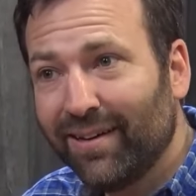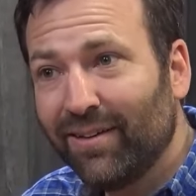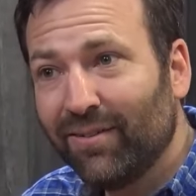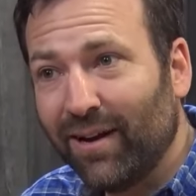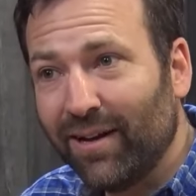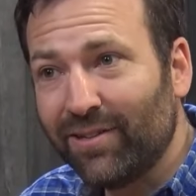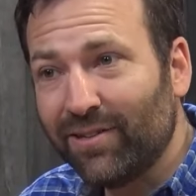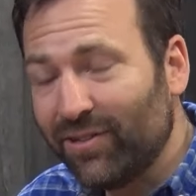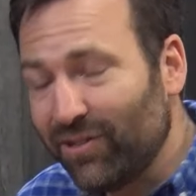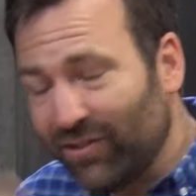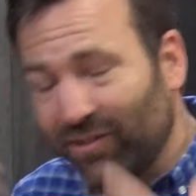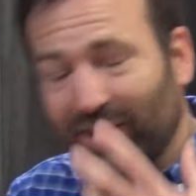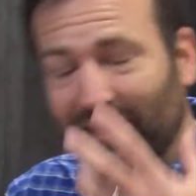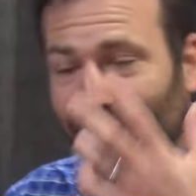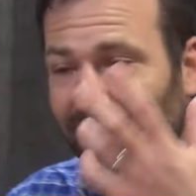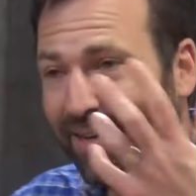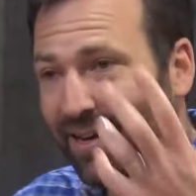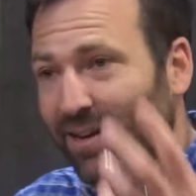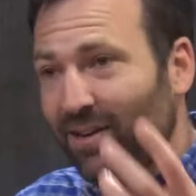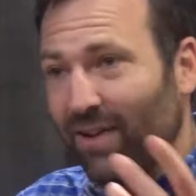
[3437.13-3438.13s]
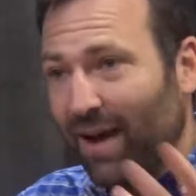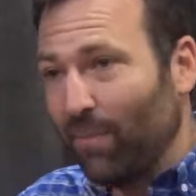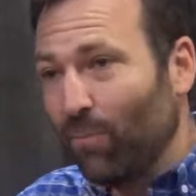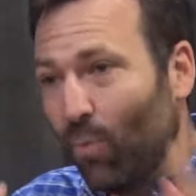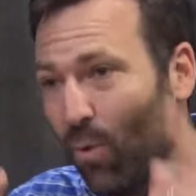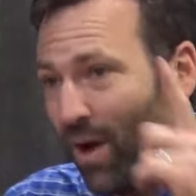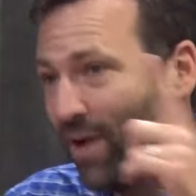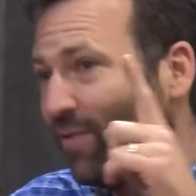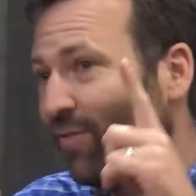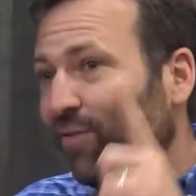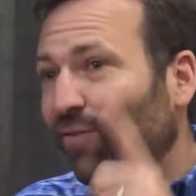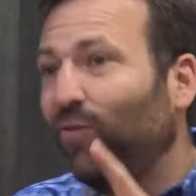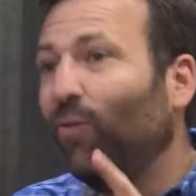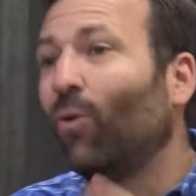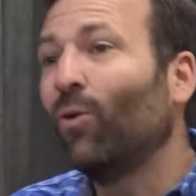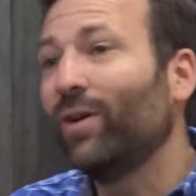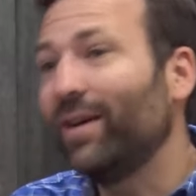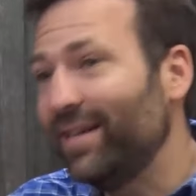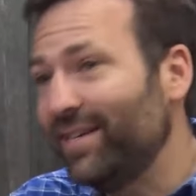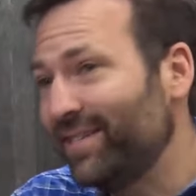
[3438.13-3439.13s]
Yeah. Right. So just to, yeah, I'm one of
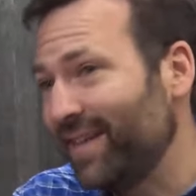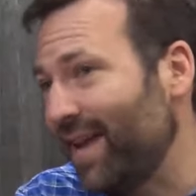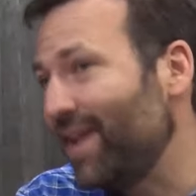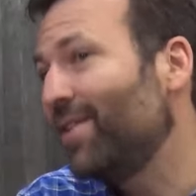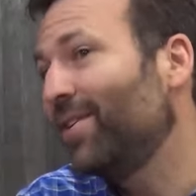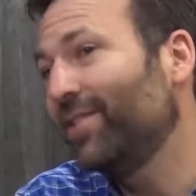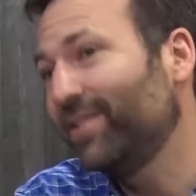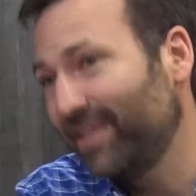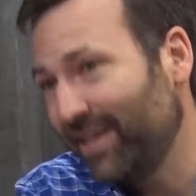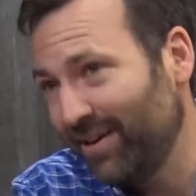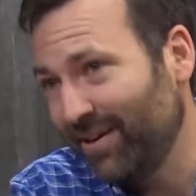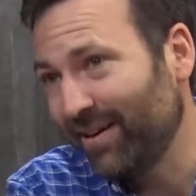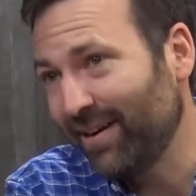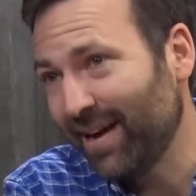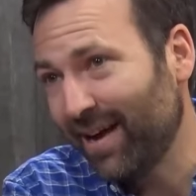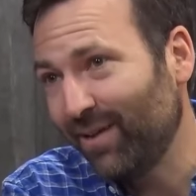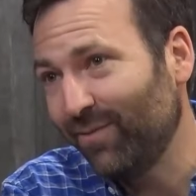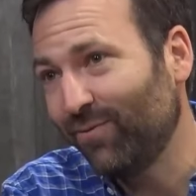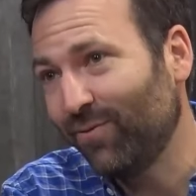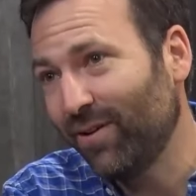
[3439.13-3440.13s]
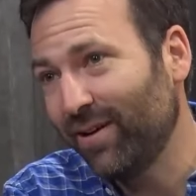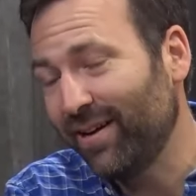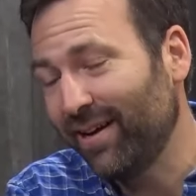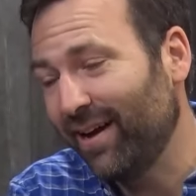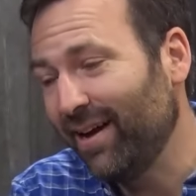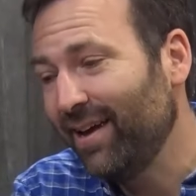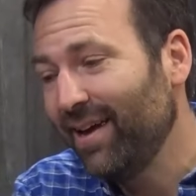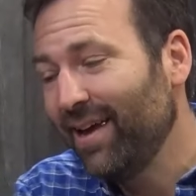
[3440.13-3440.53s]
40 senators here in California,